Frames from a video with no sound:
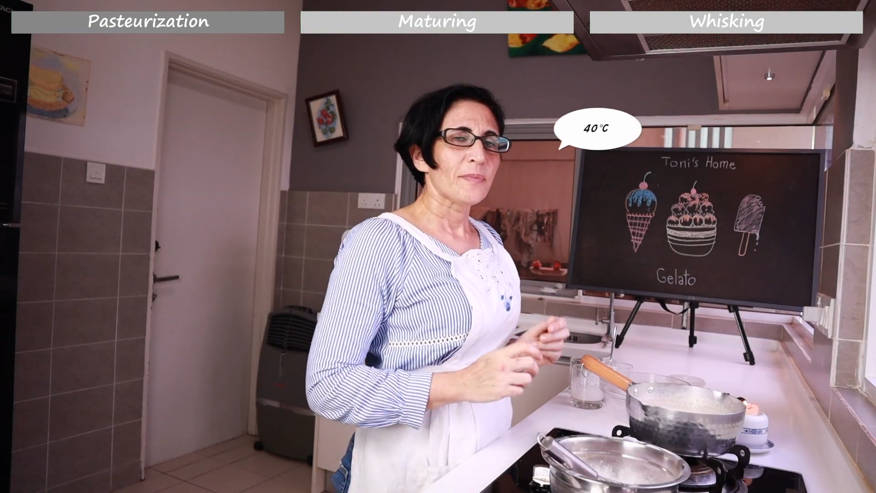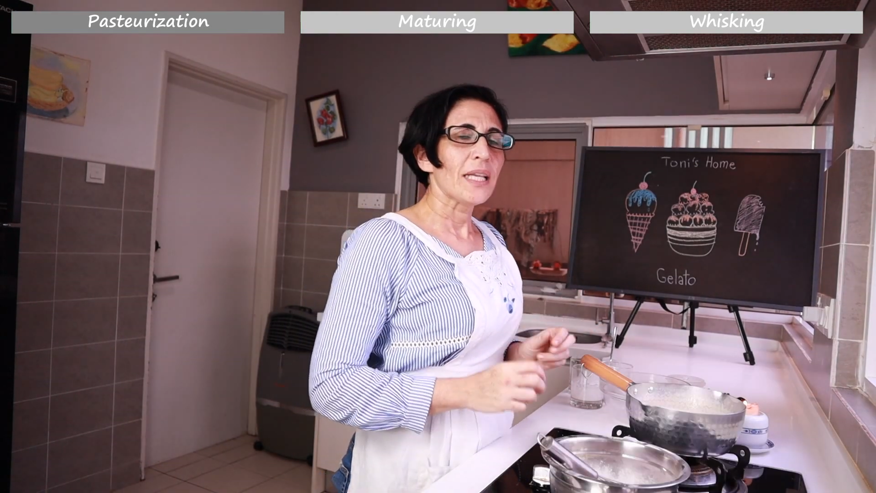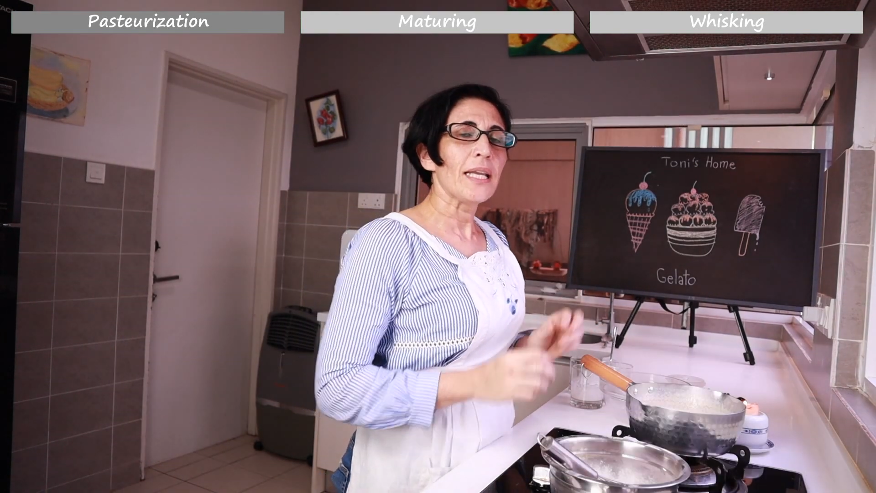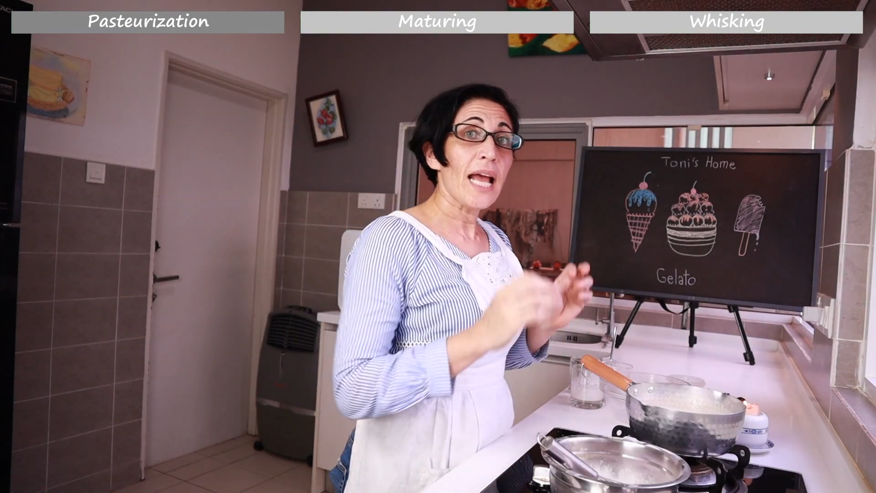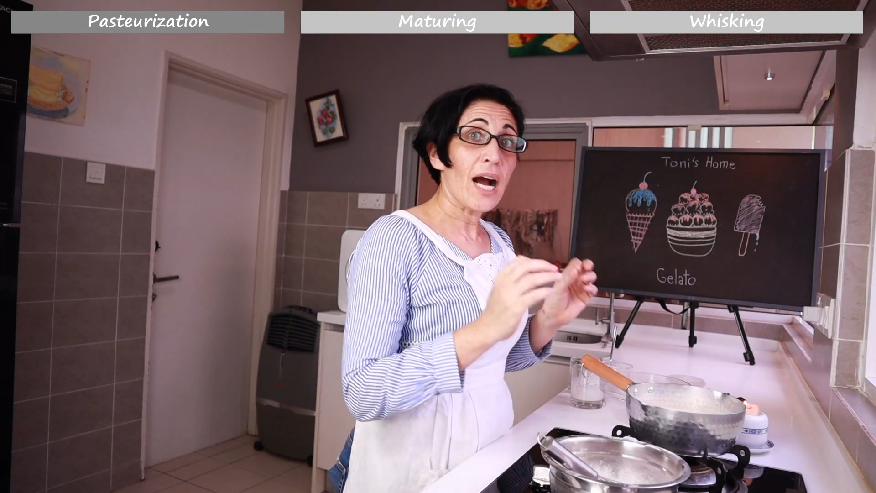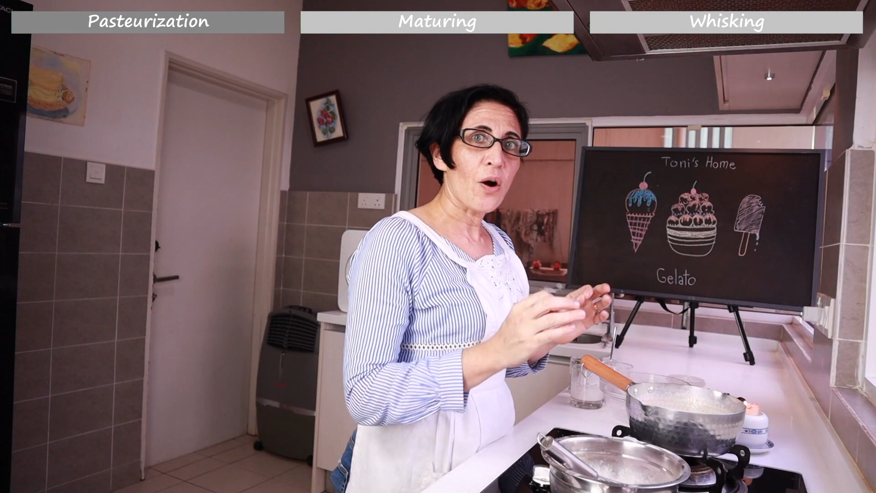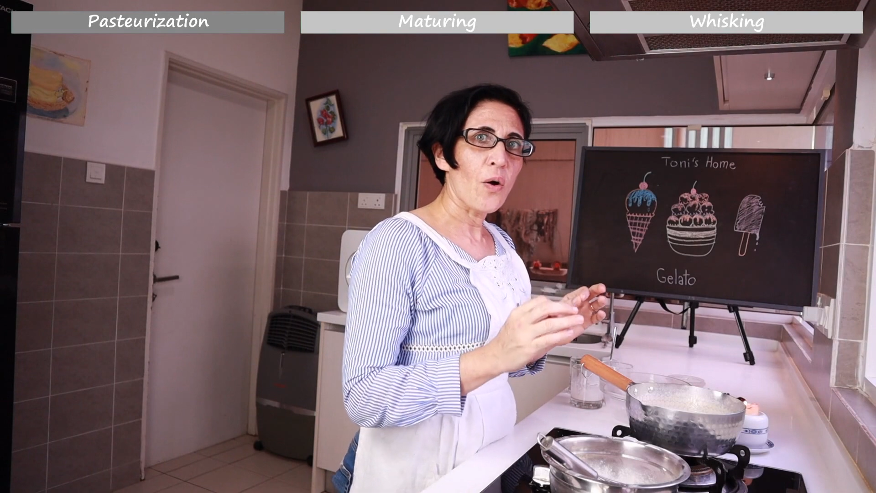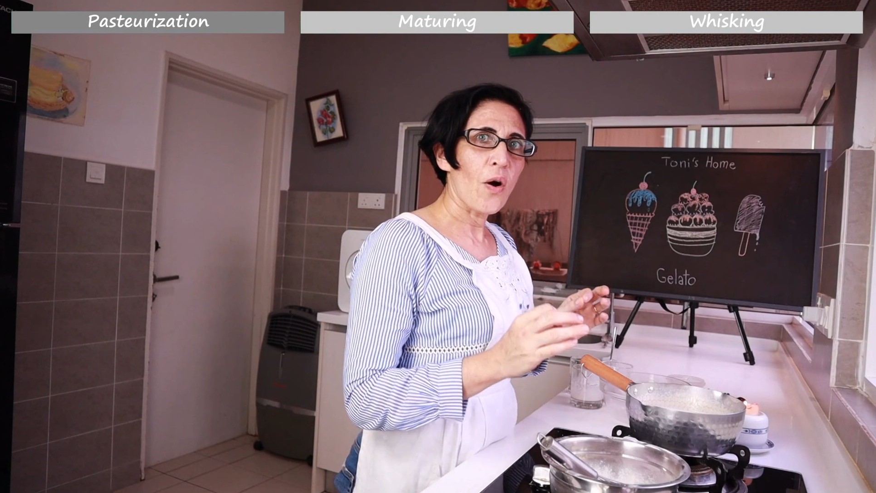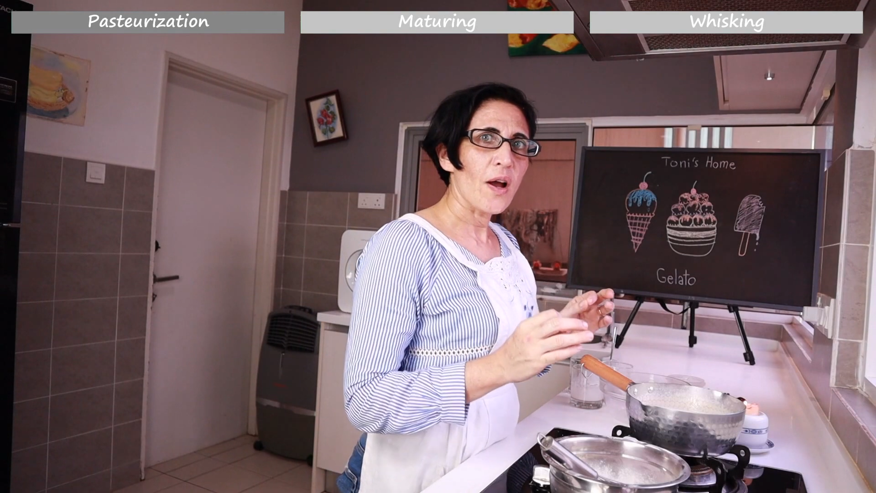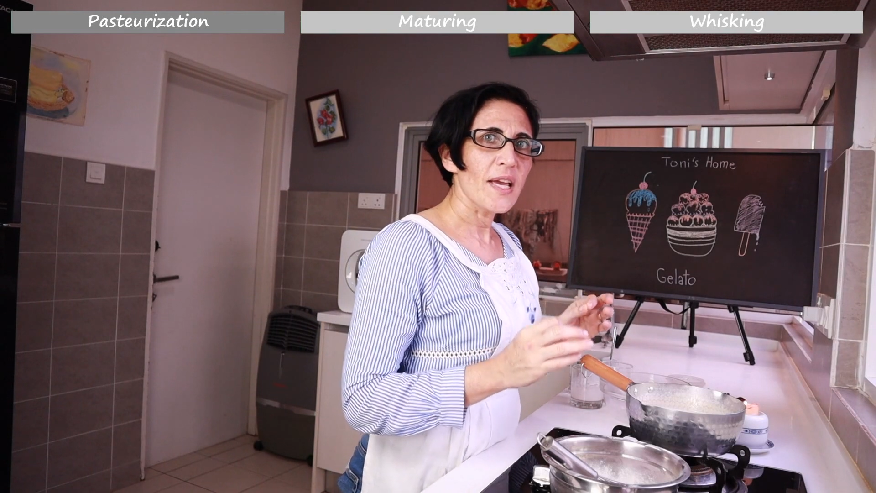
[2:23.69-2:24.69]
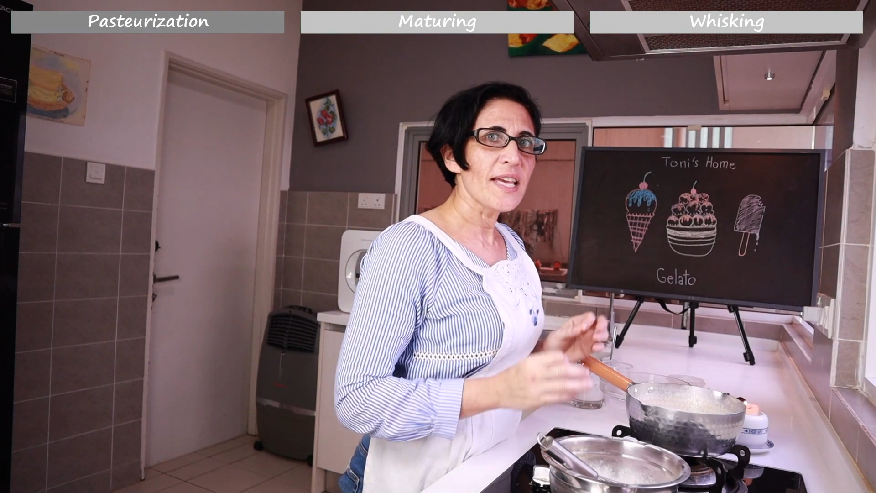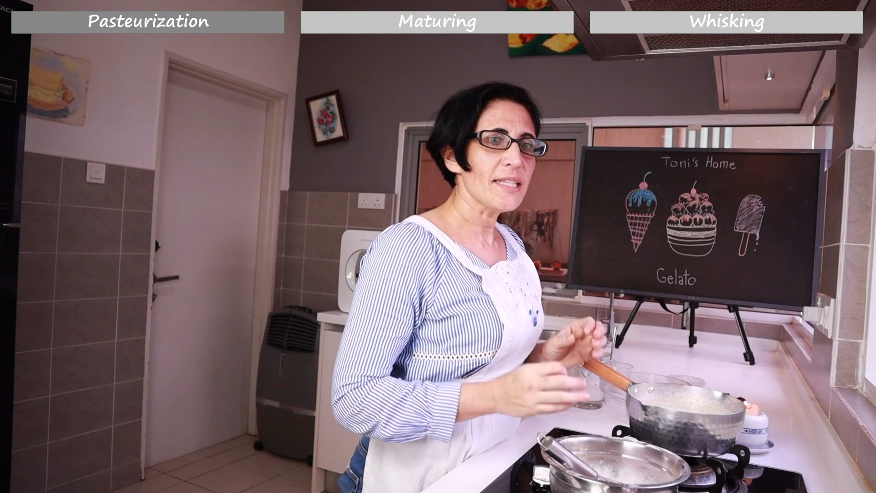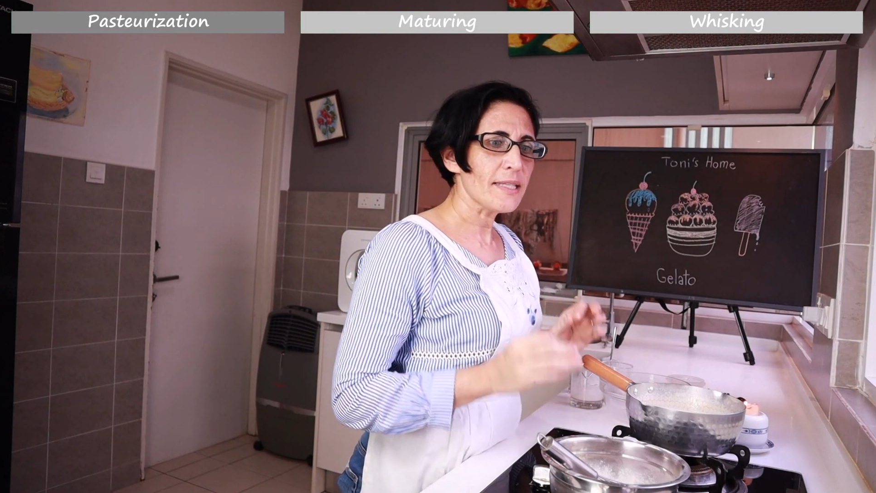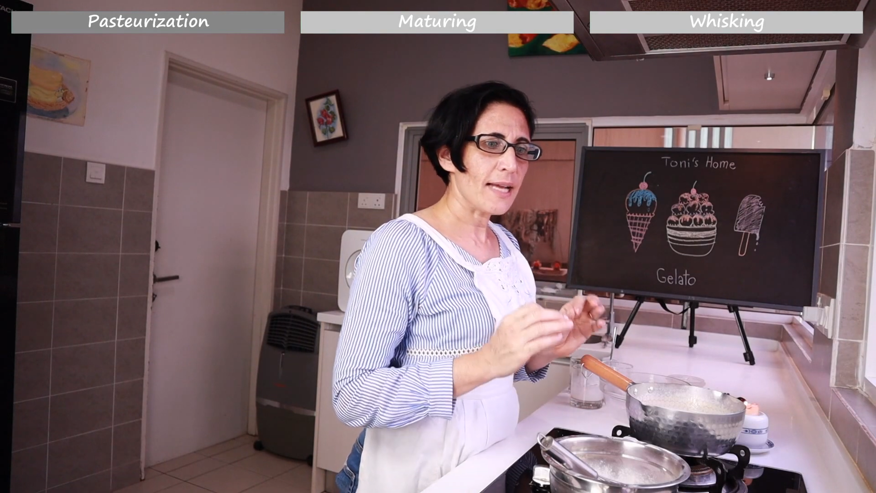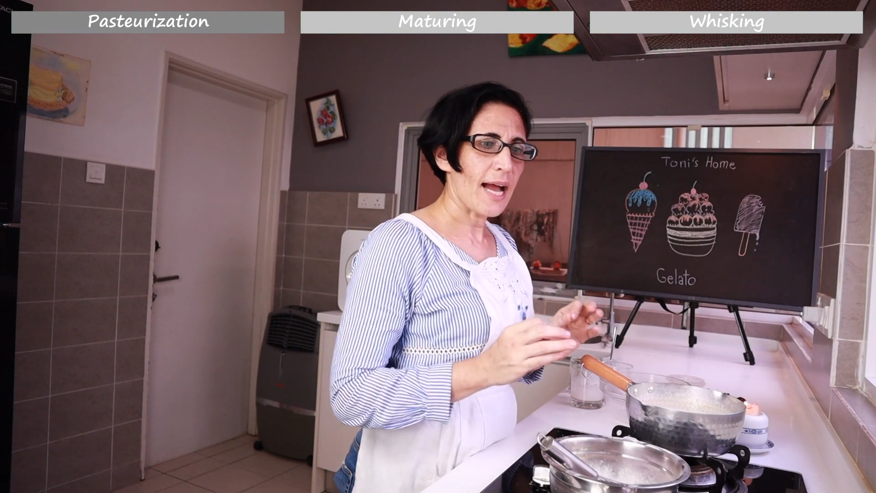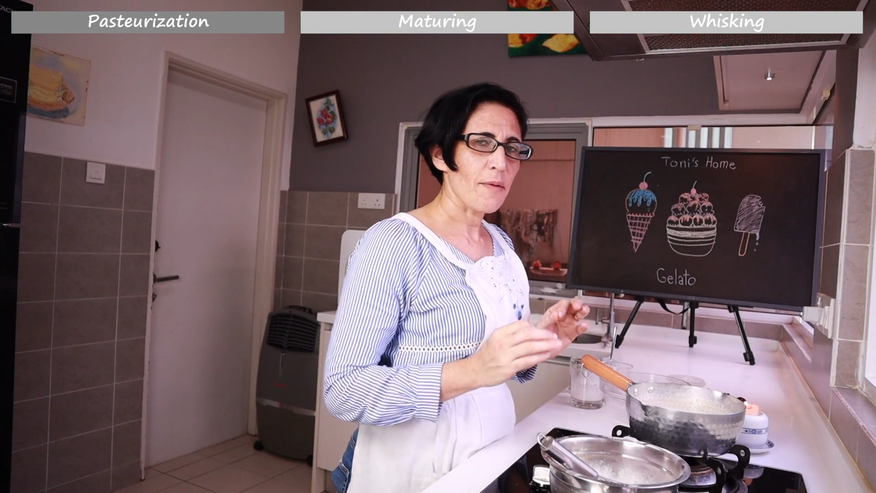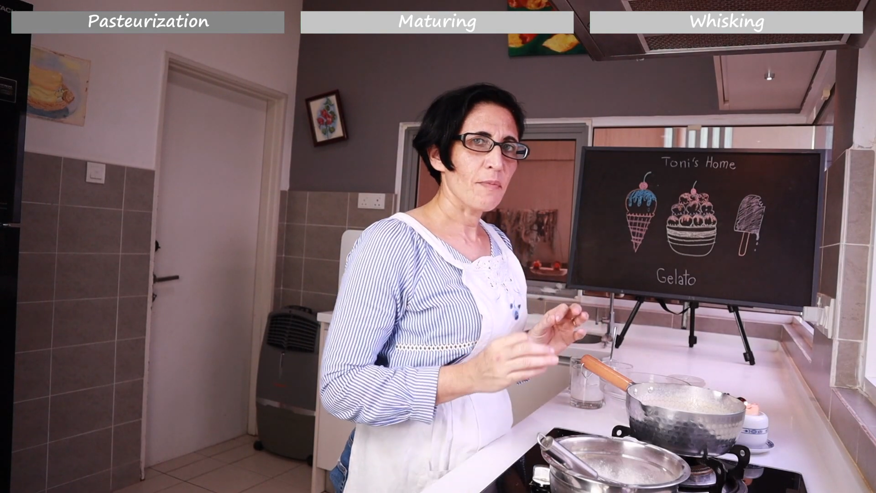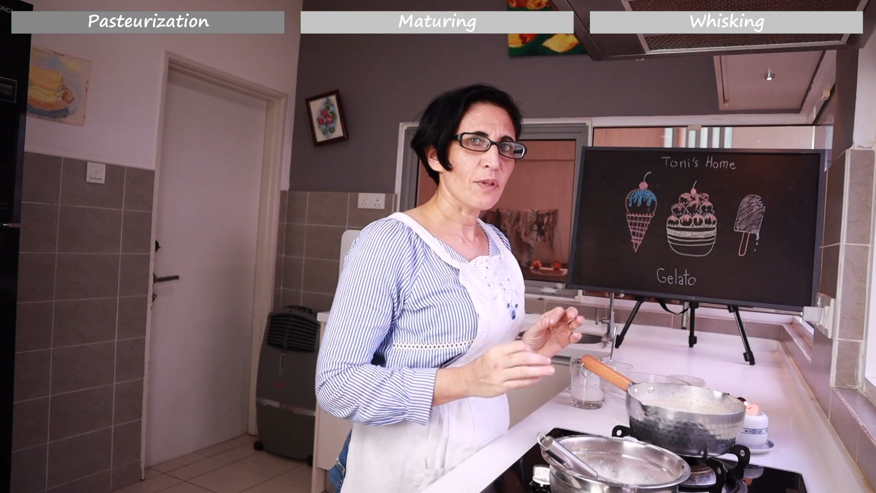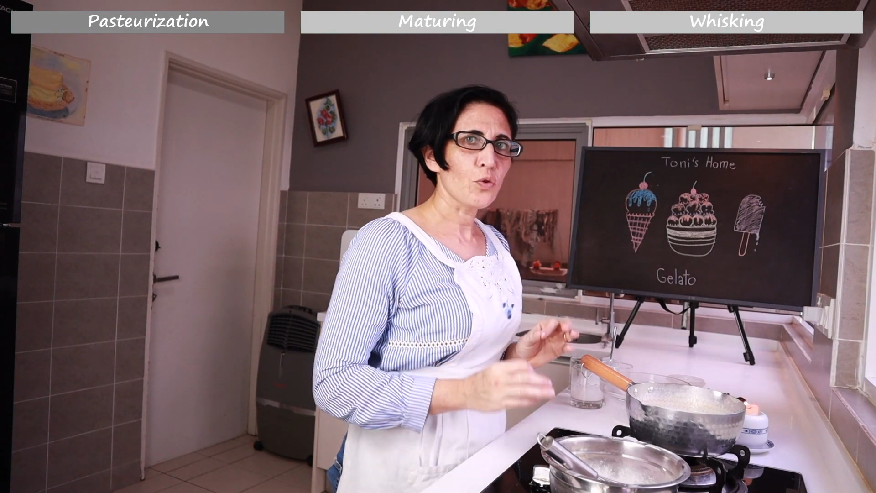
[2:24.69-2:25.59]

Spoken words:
Now it's time